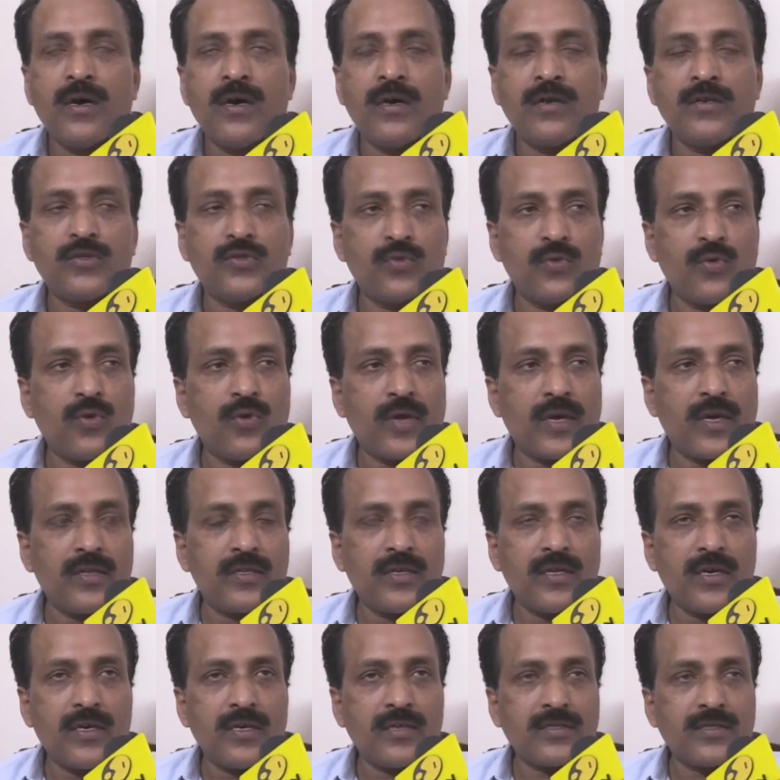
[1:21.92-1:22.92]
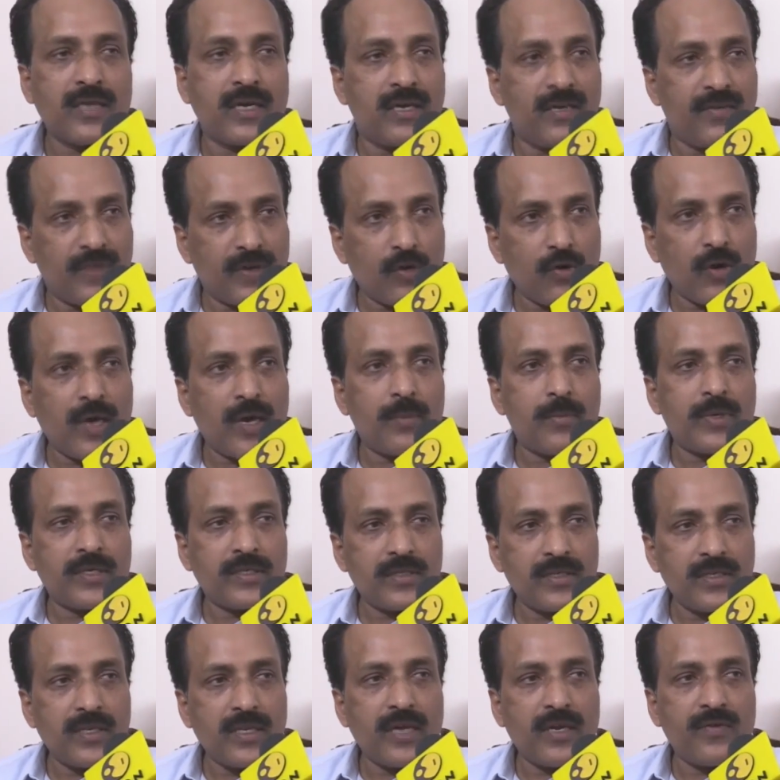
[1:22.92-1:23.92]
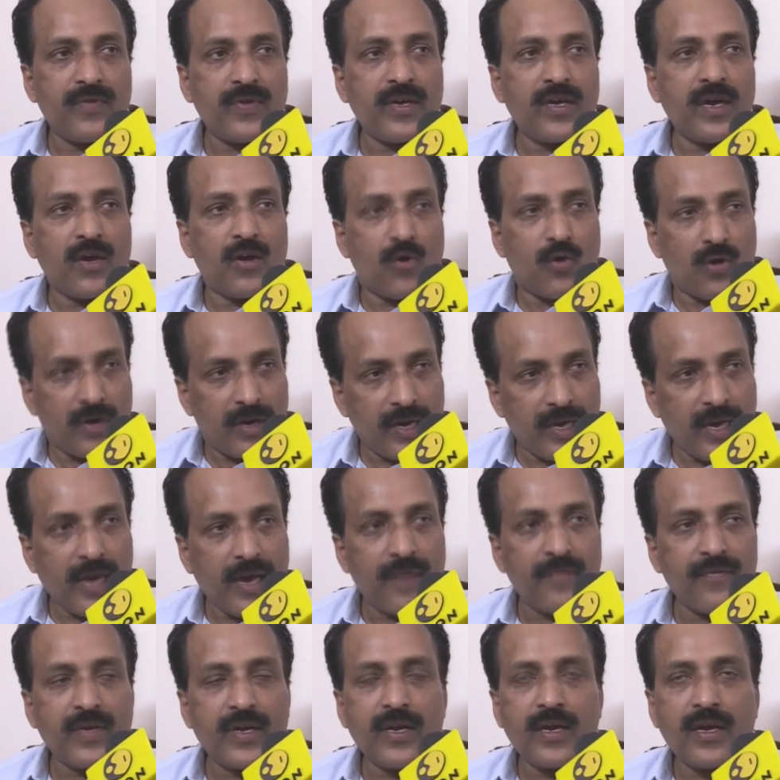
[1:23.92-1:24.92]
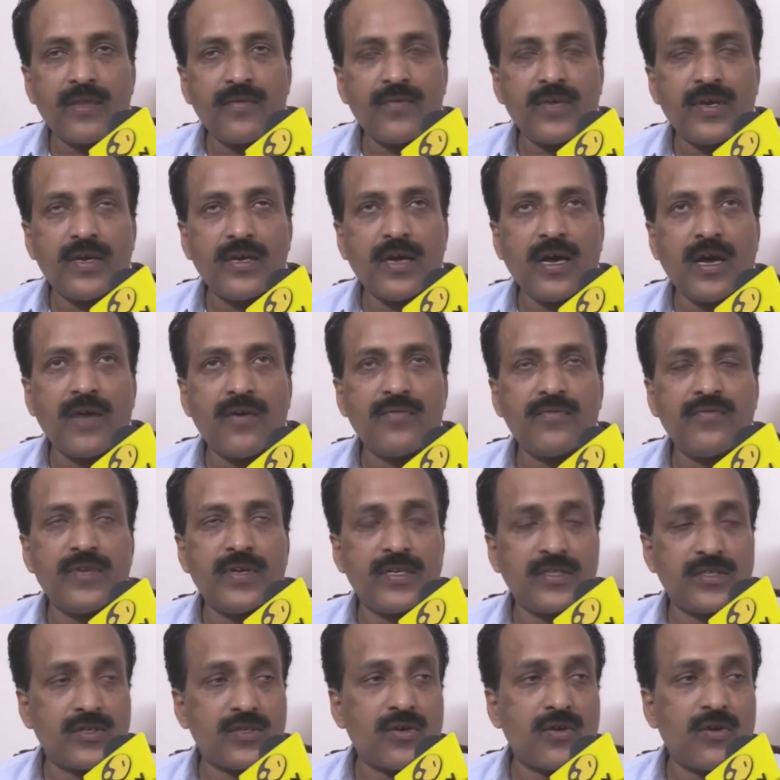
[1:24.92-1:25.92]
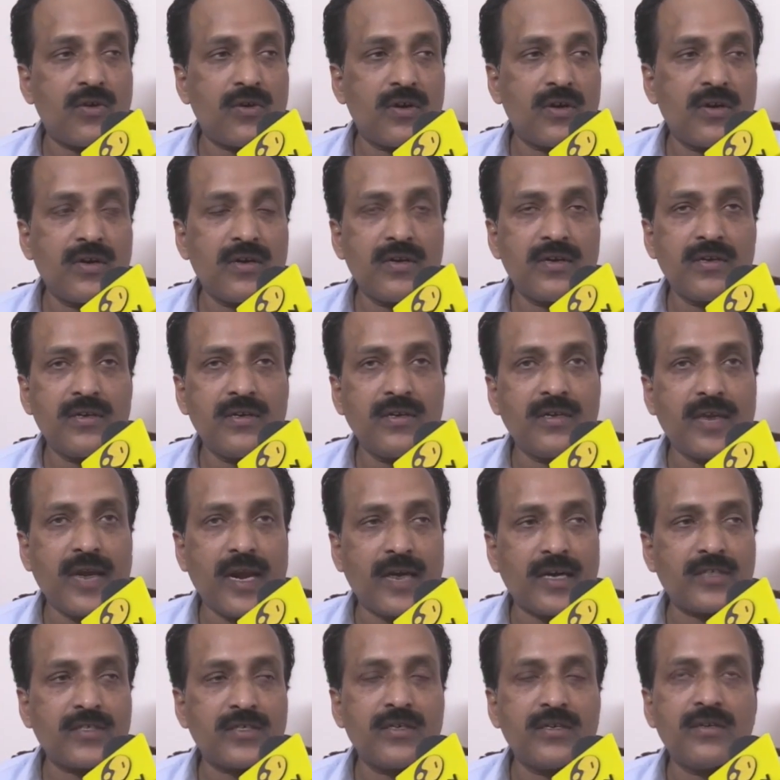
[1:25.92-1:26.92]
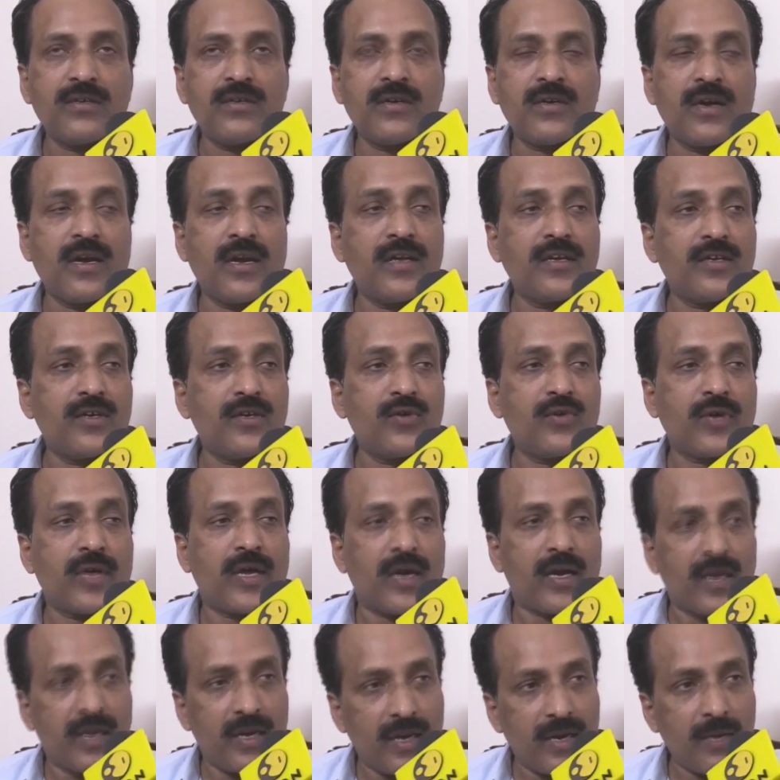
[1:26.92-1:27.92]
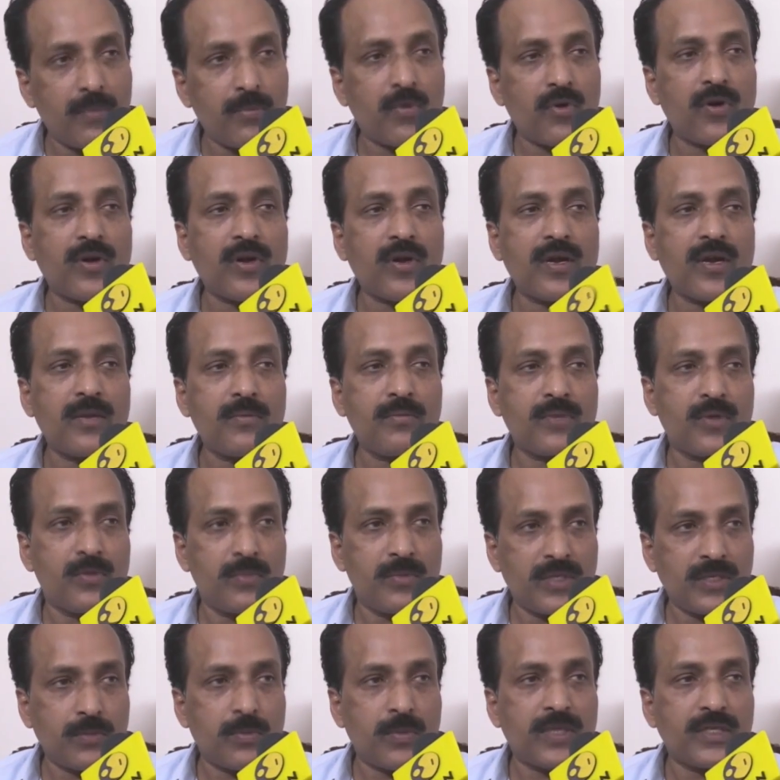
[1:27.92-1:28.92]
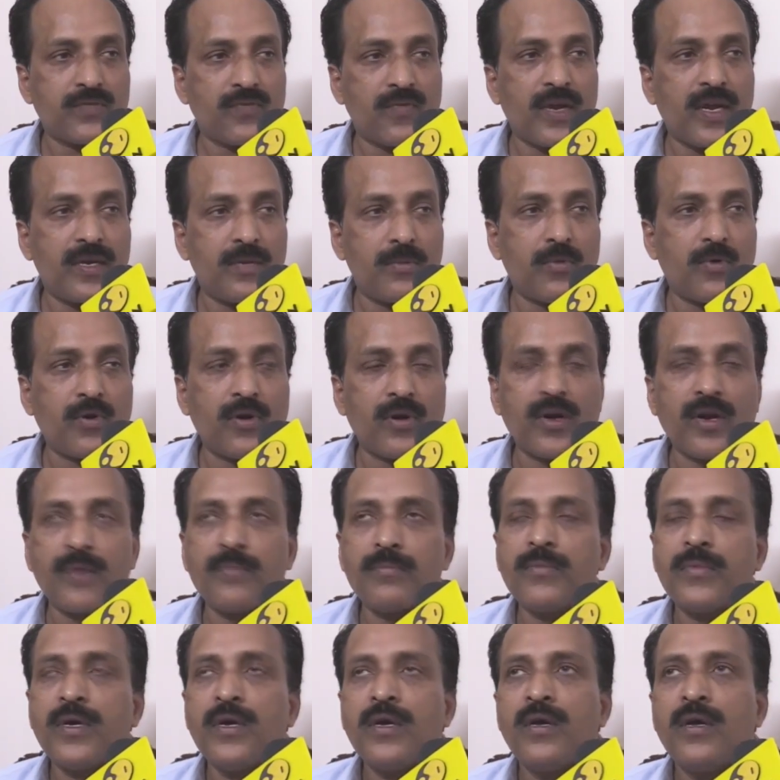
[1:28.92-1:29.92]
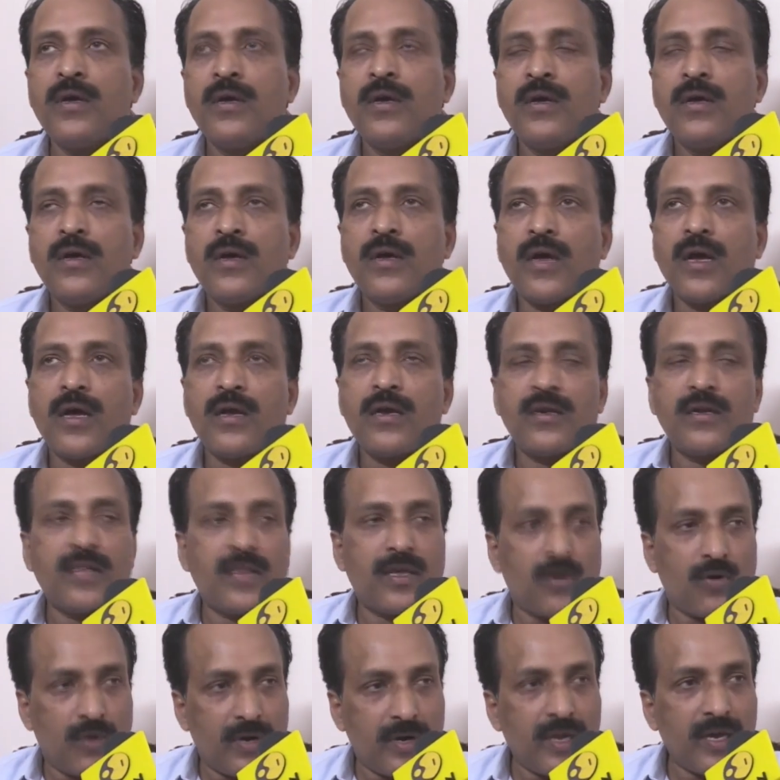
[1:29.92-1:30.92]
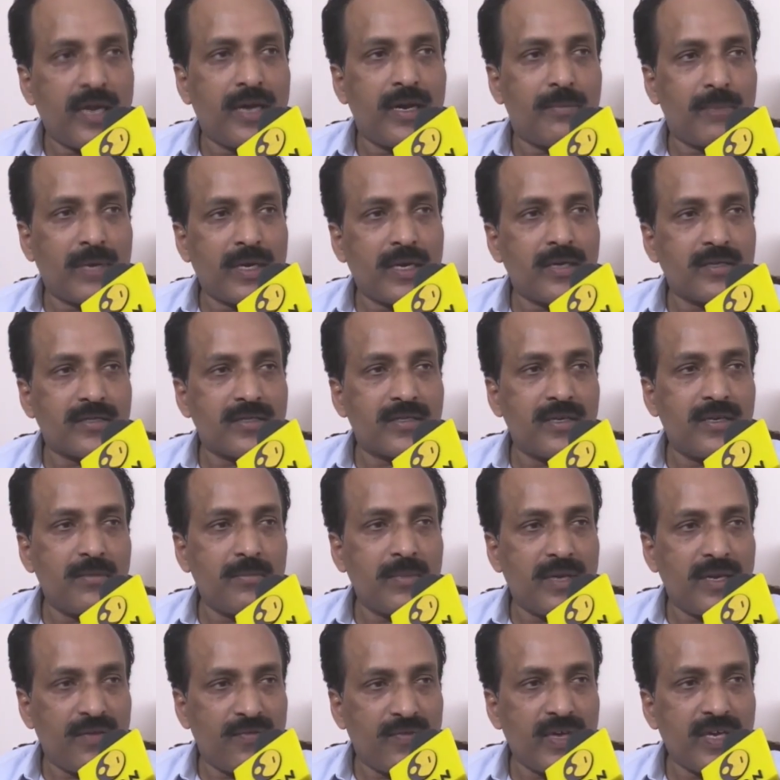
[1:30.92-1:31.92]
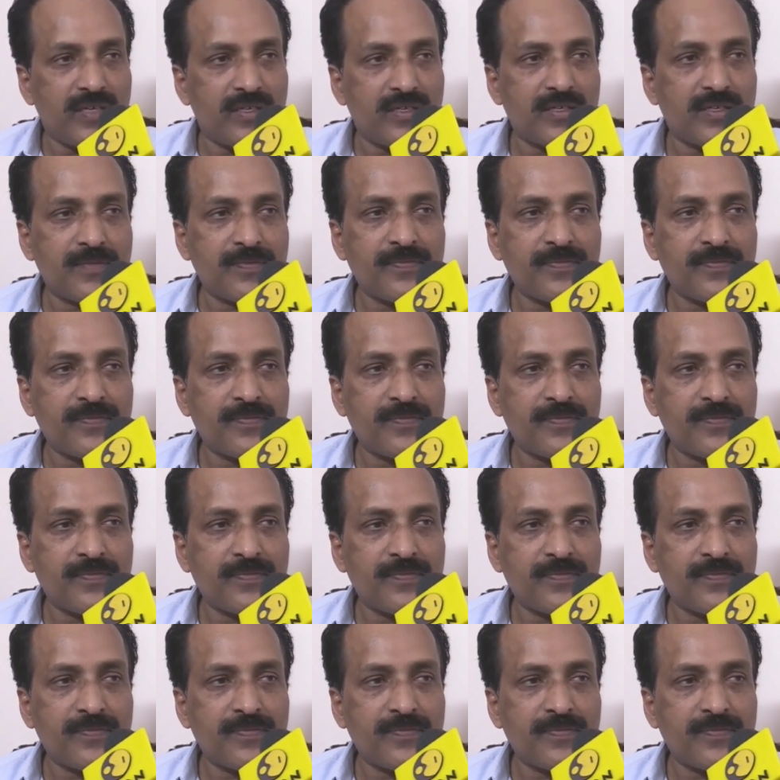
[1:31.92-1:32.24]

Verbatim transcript: to look at the scientific collaboration that we are already having, and we have very strong interaction related to Gaganyaan program, human space flight program, and they are already helping us in many ways.